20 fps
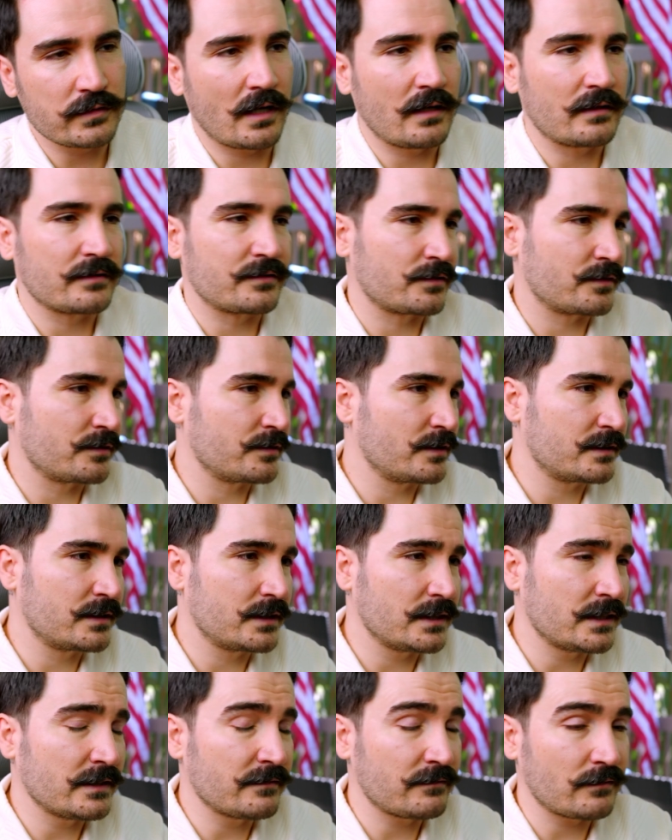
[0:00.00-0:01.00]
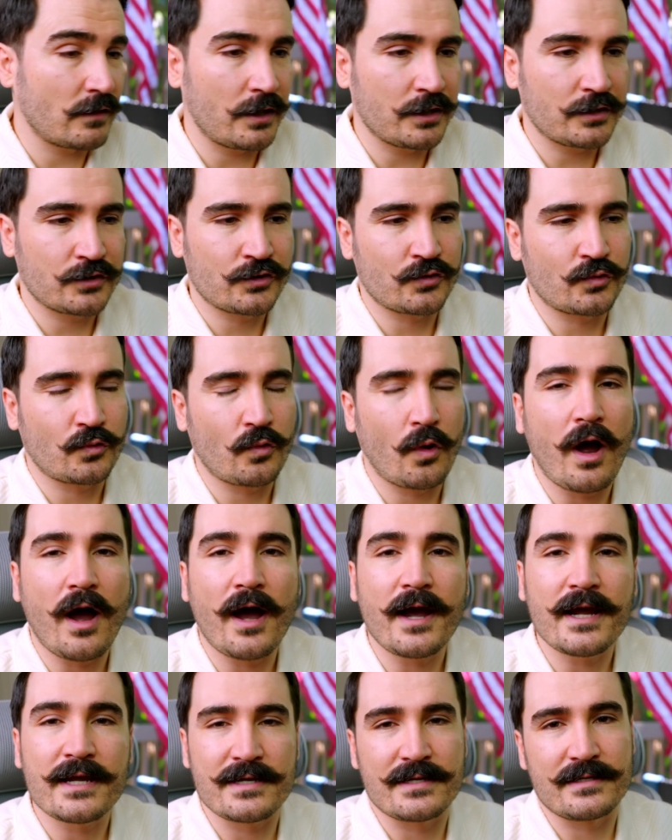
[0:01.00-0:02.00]
alternatives. I
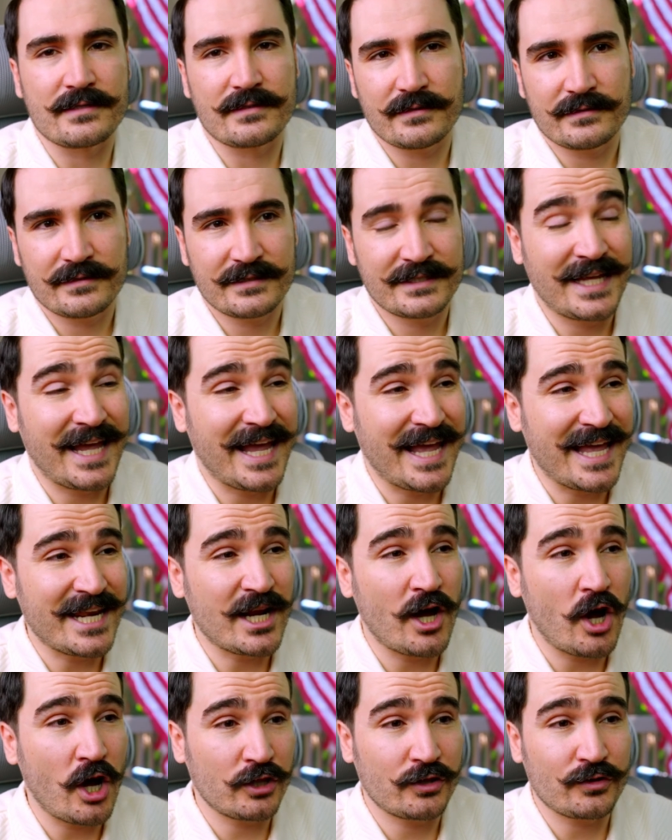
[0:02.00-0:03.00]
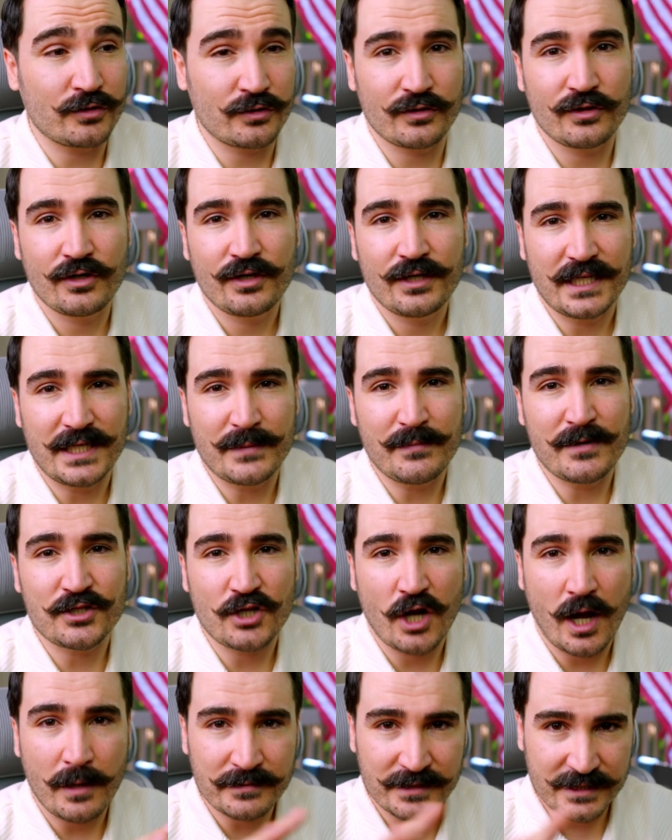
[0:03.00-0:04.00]
tried 10 other image
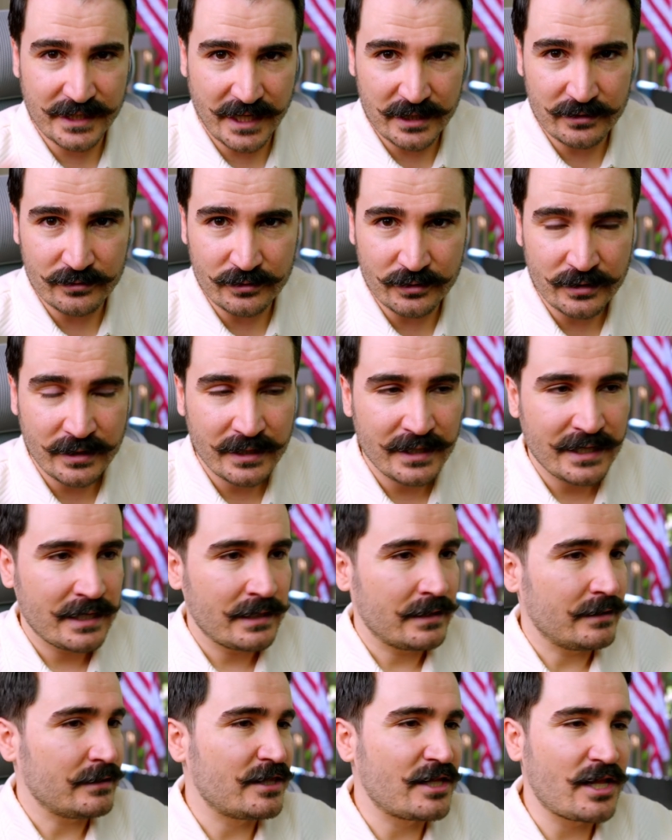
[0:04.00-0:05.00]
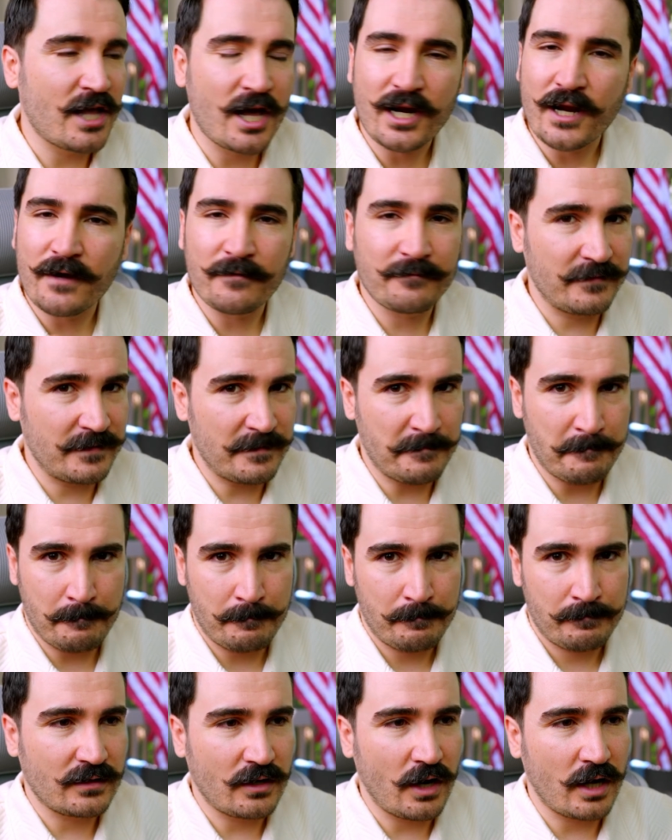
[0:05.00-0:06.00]
upscaler. None of
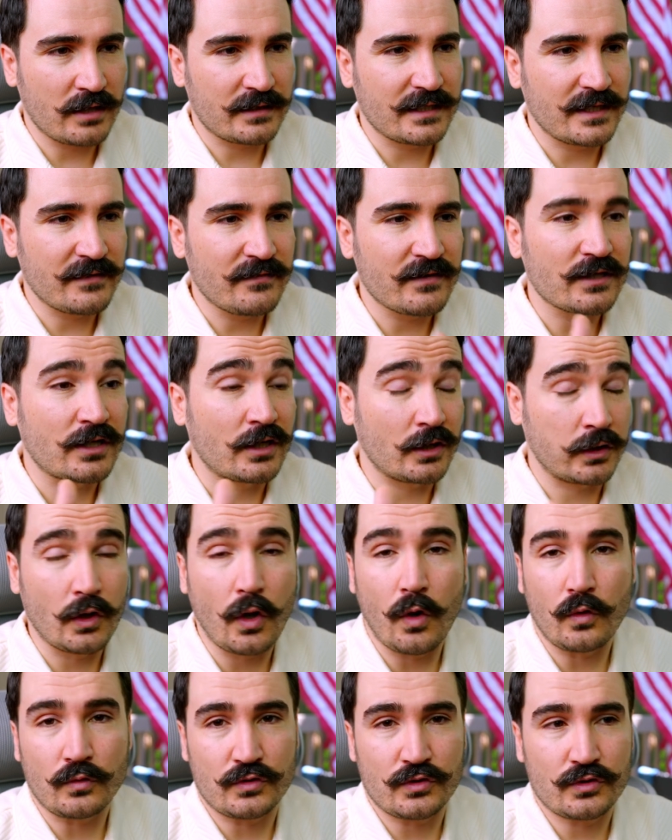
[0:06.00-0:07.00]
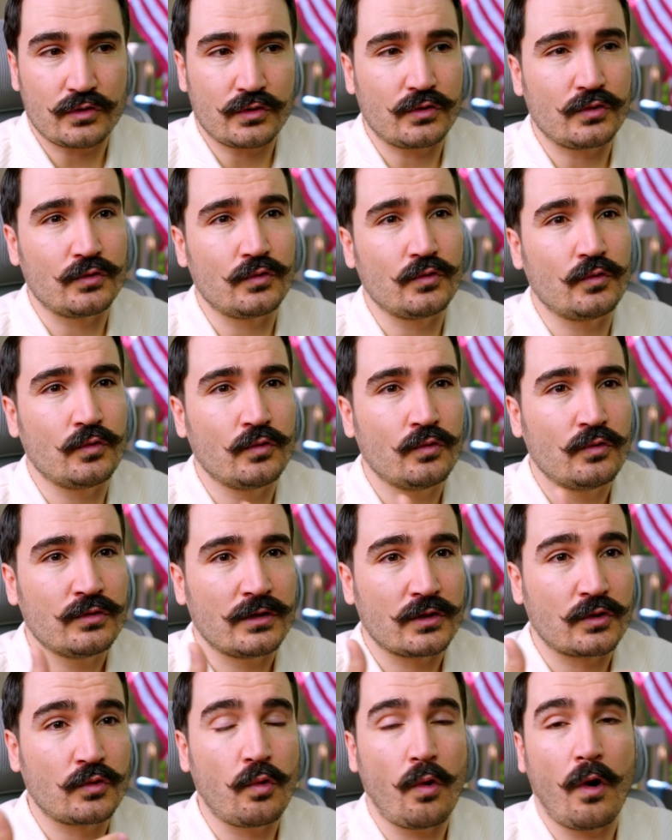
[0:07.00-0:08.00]
them got even close to
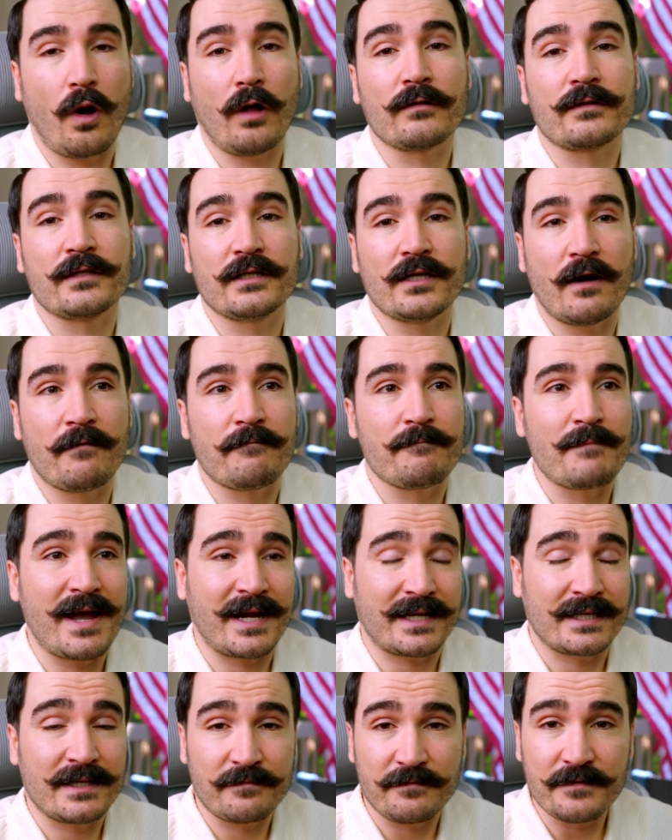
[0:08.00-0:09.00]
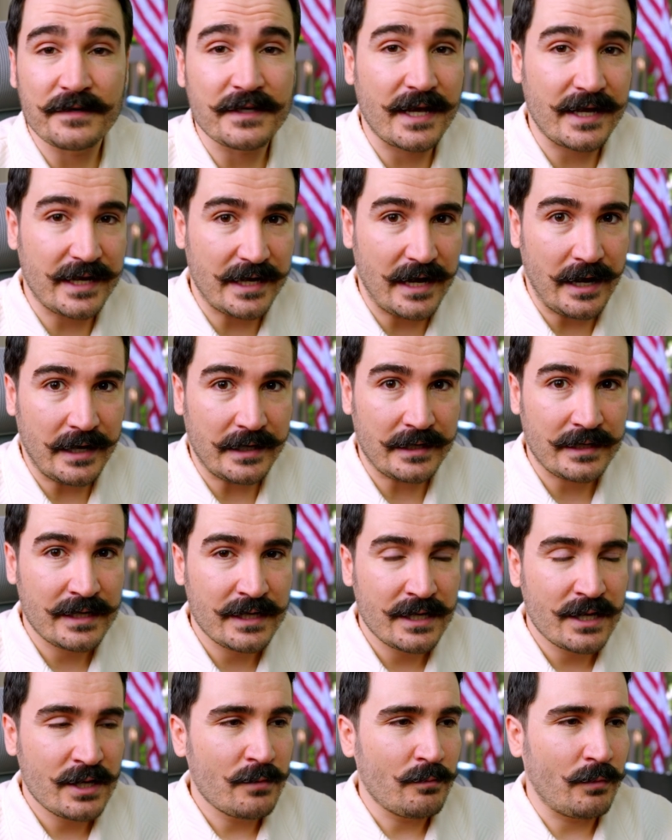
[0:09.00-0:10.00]
the quality of Magnific AI.
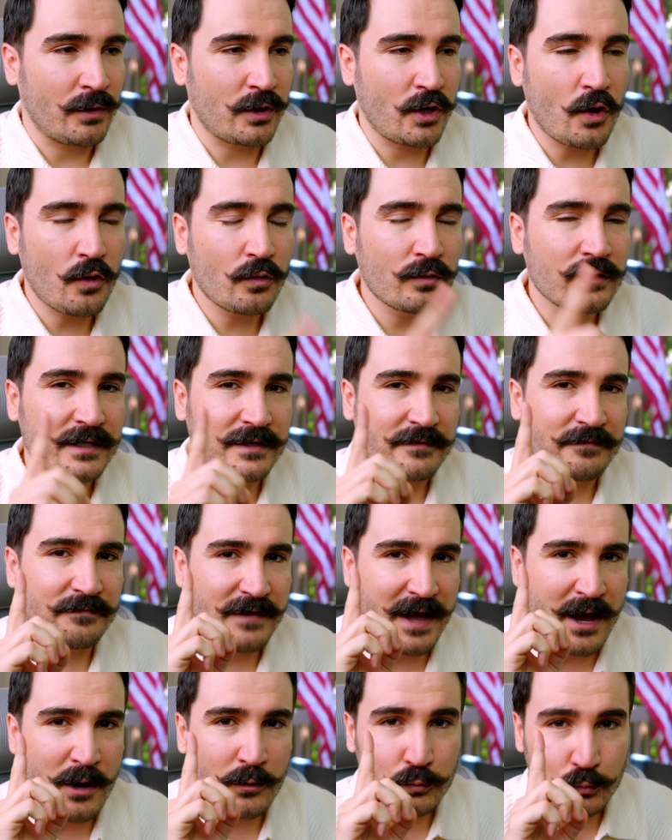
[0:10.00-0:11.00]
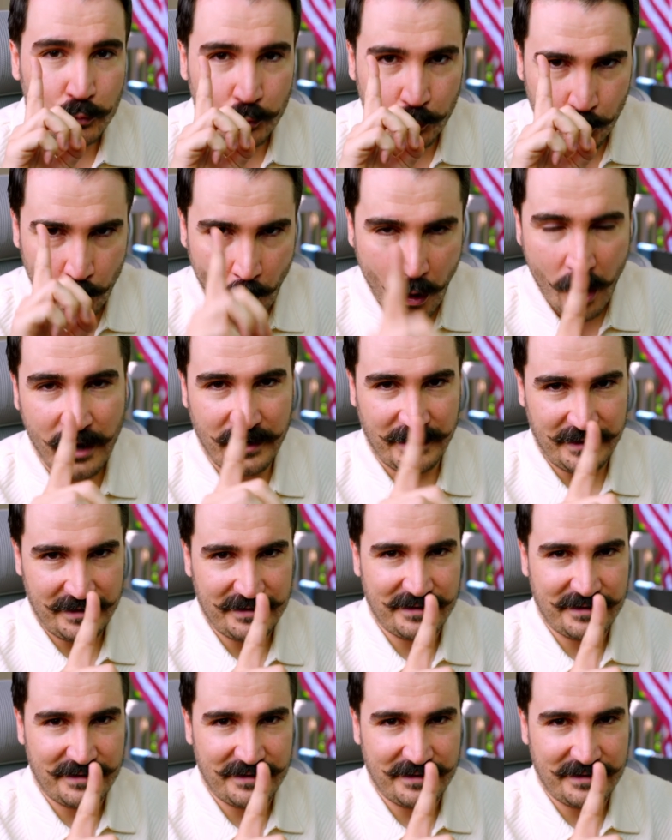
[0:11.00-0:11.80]
But I only found one,